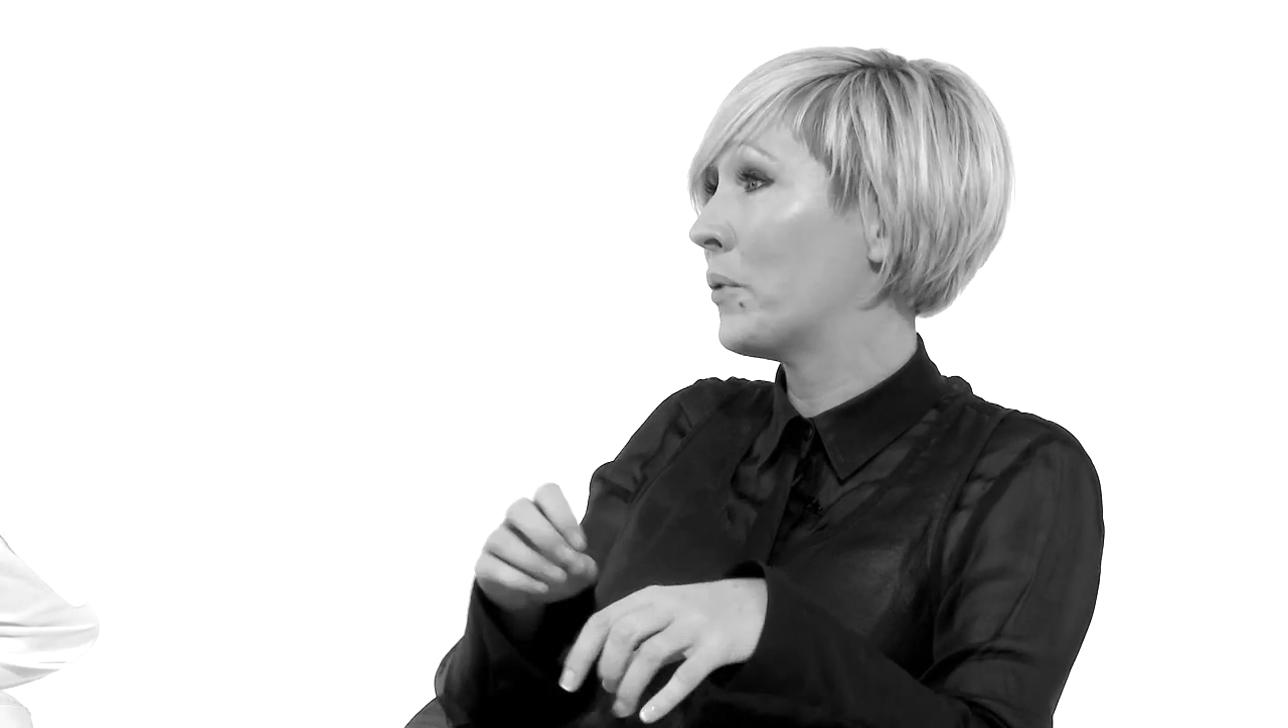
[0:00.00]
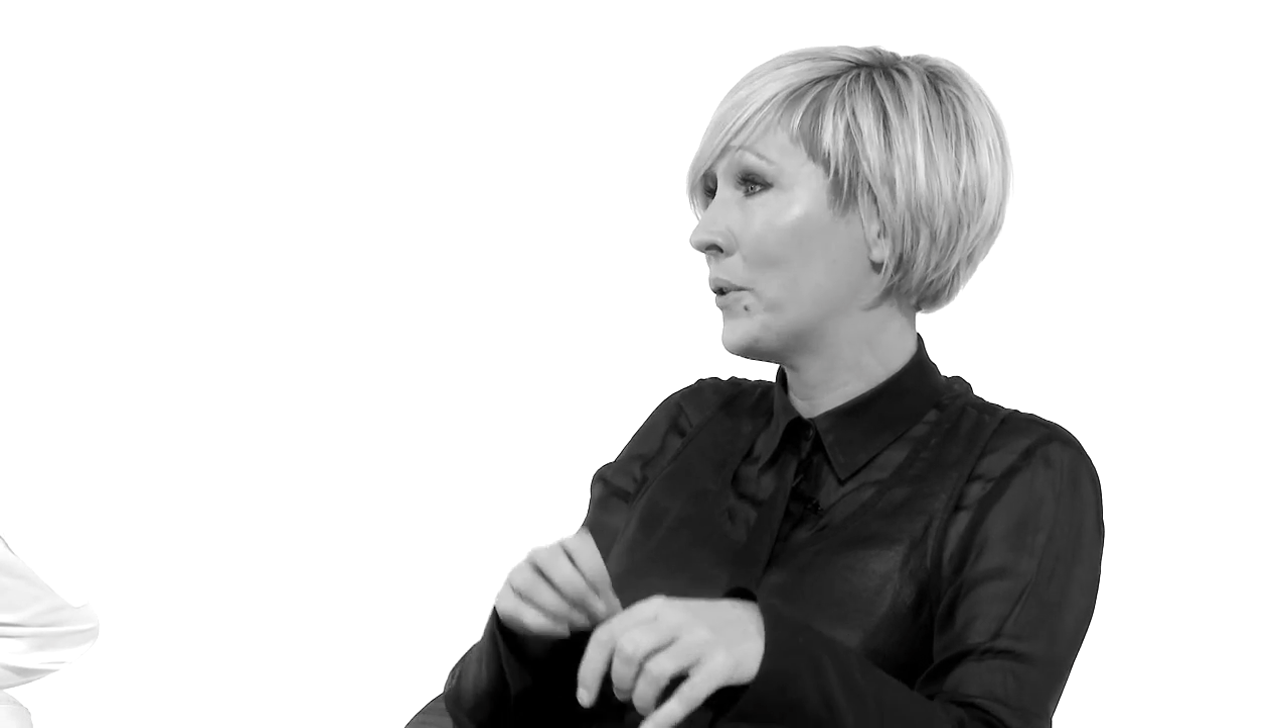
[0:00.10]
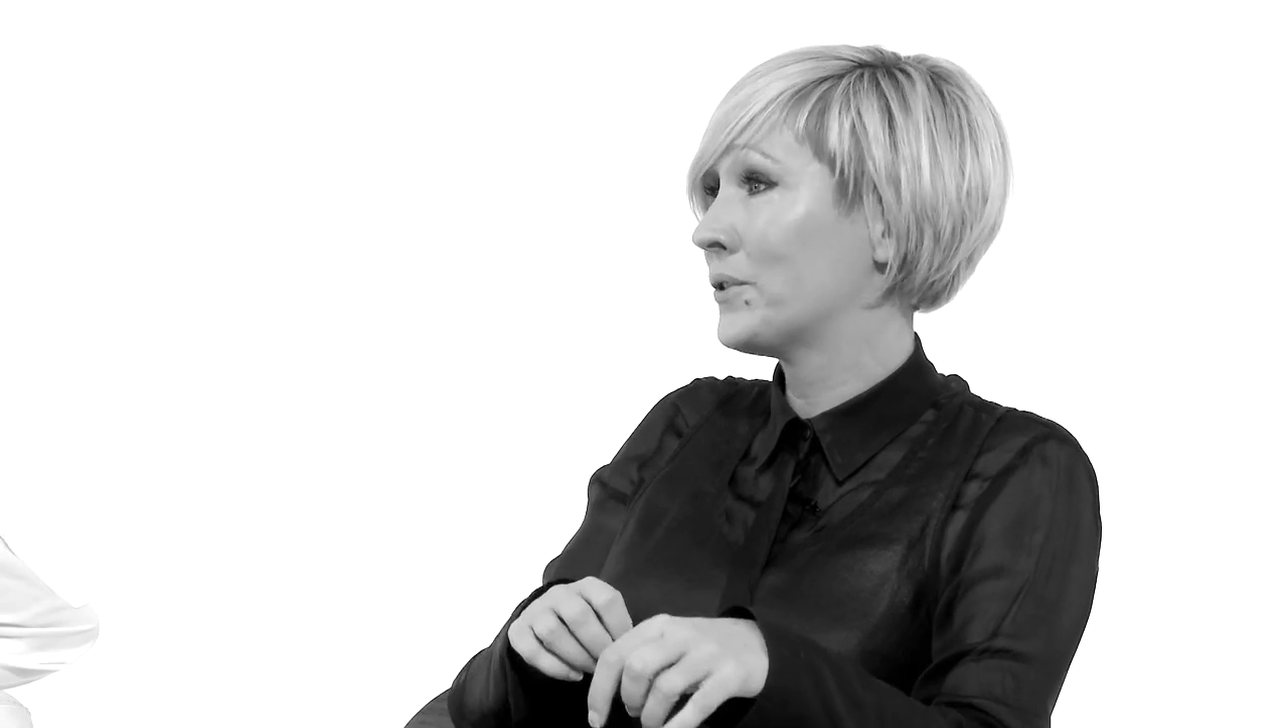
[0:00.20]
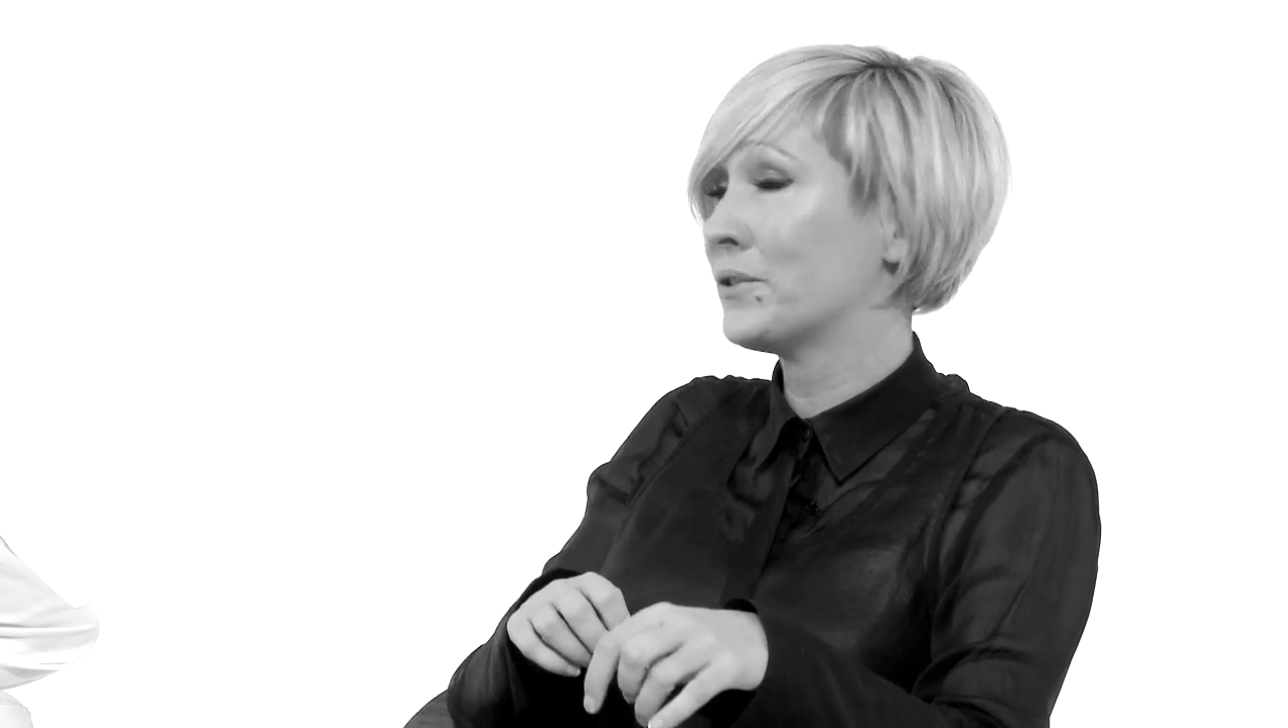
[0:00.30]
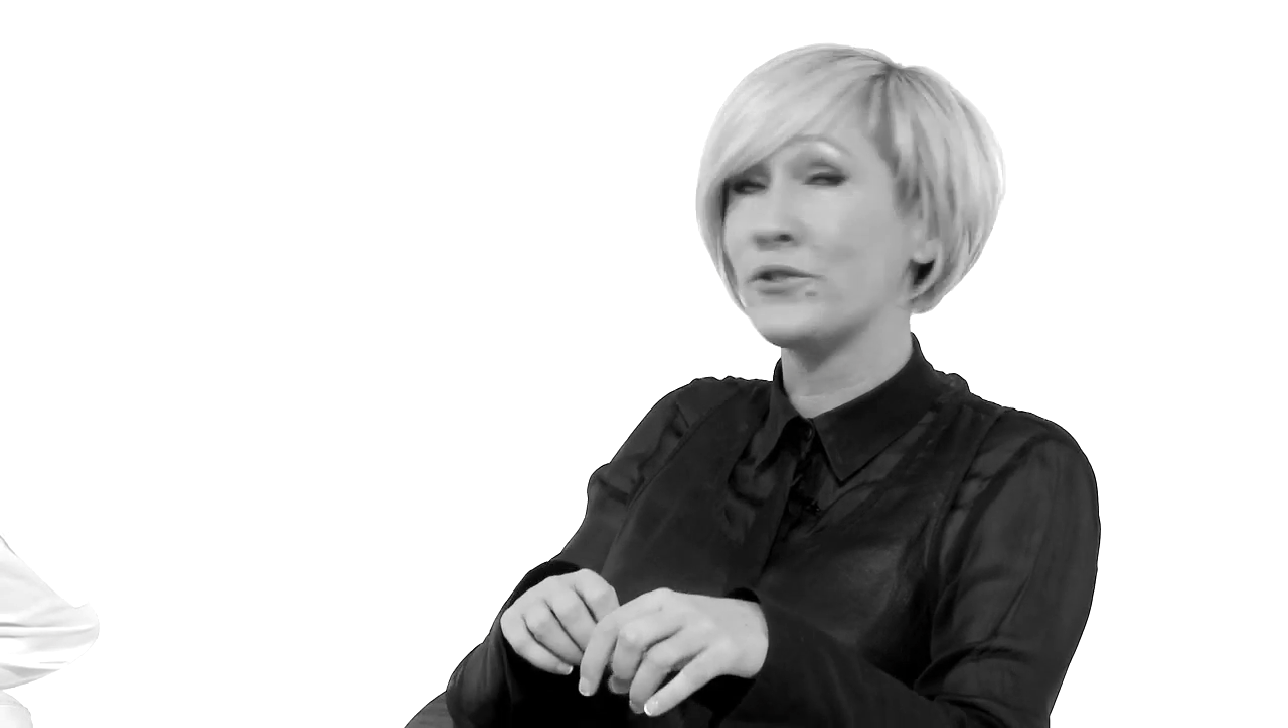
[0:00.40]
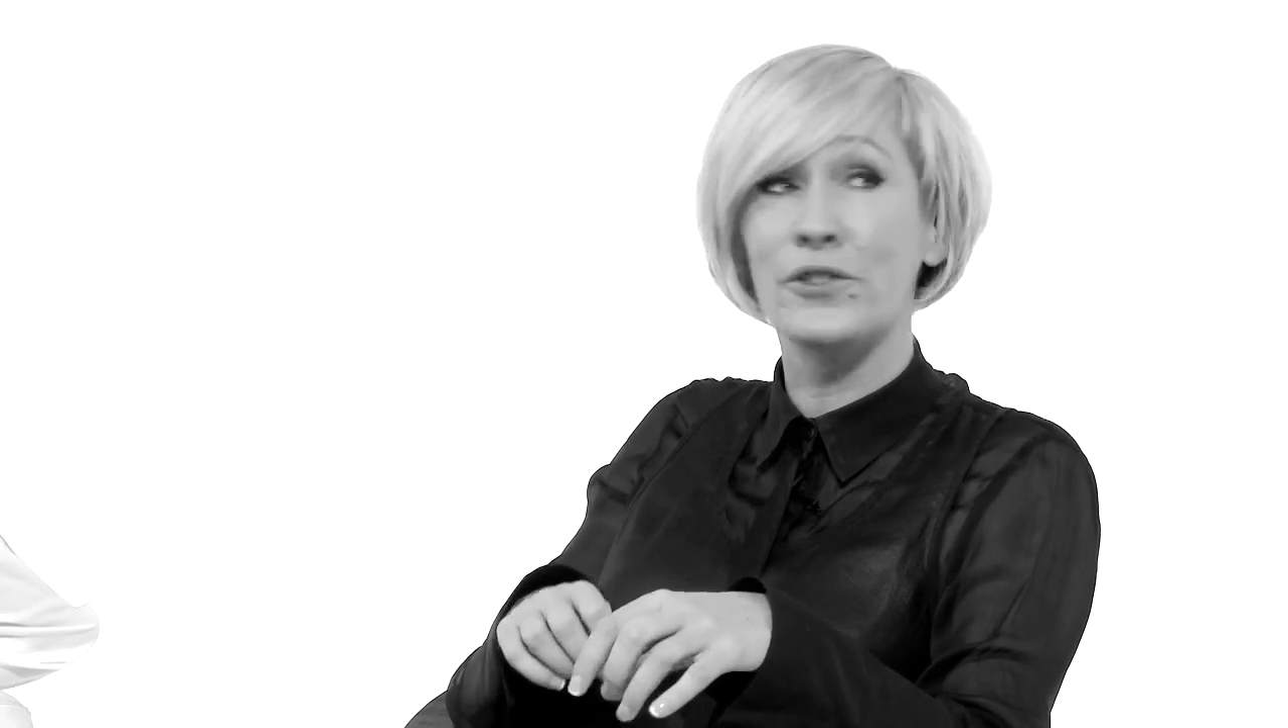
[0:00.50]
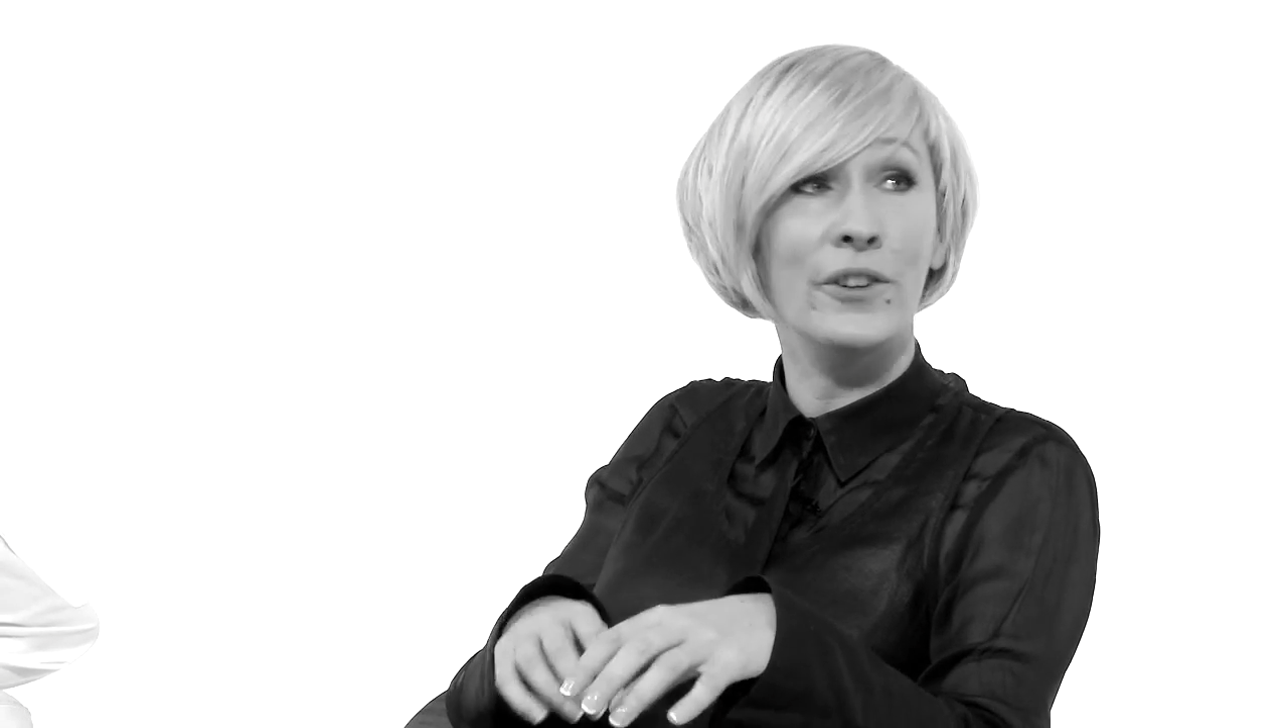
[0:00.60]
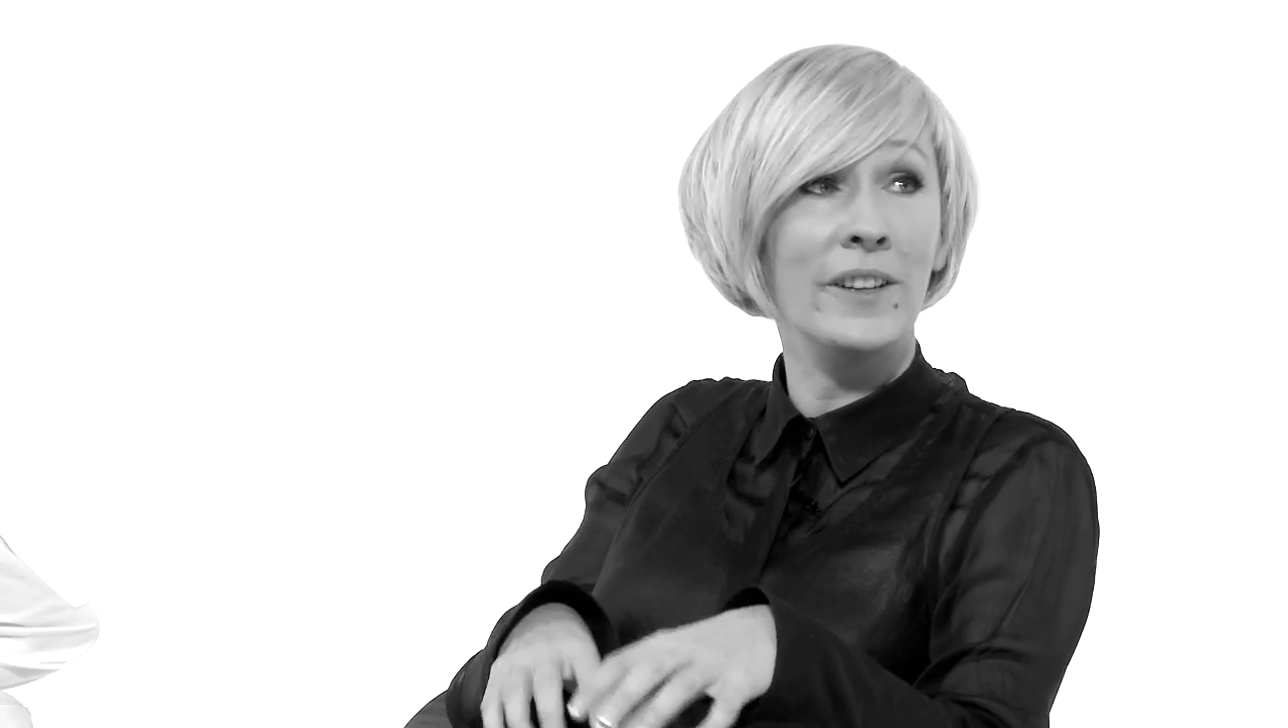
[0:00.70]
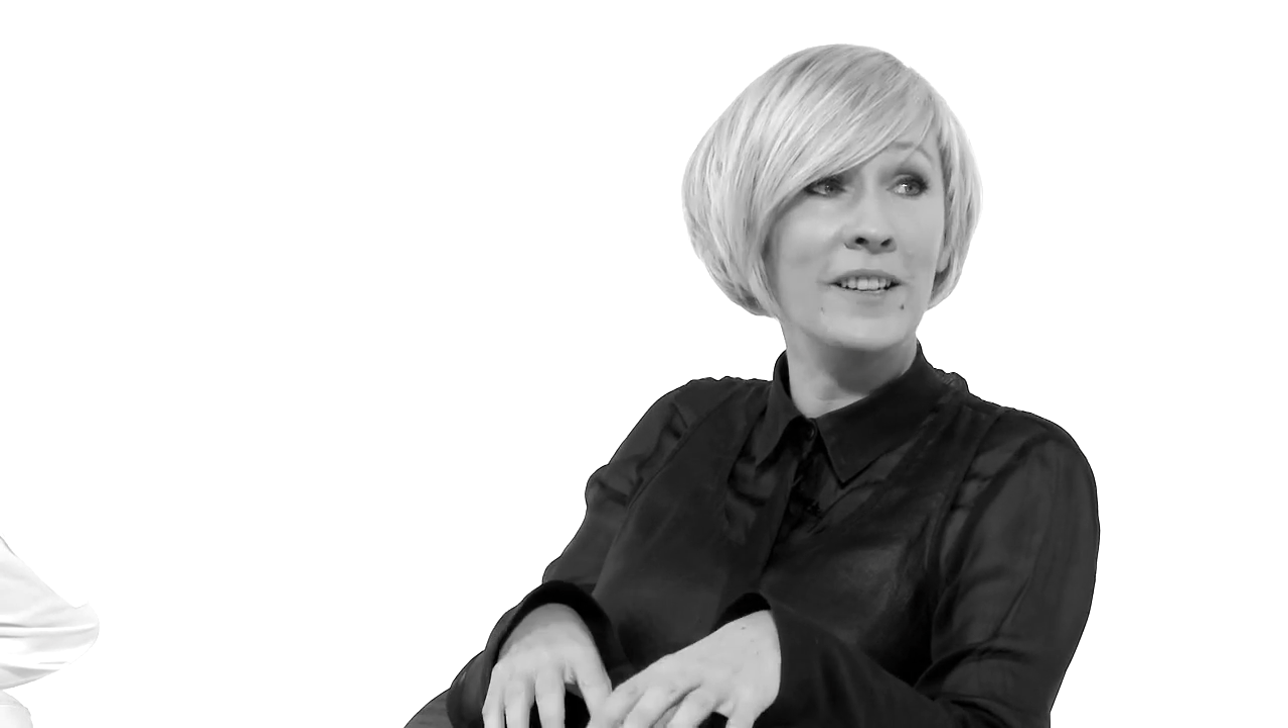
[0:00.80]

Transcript: personal journey